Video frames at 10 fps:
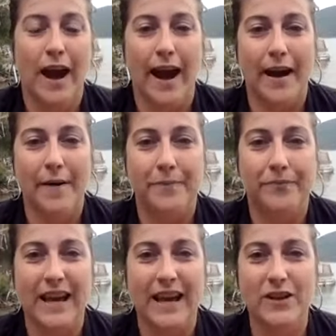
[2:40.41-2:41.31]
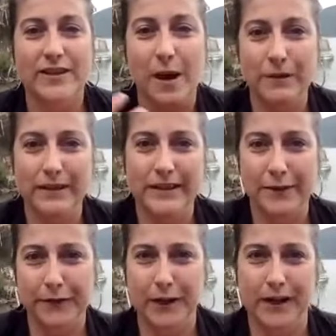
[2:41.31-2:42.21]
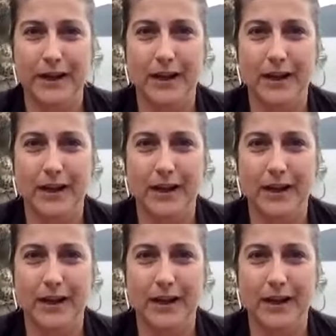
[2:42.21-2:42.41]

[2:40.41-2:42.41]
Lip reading: There's a couple of different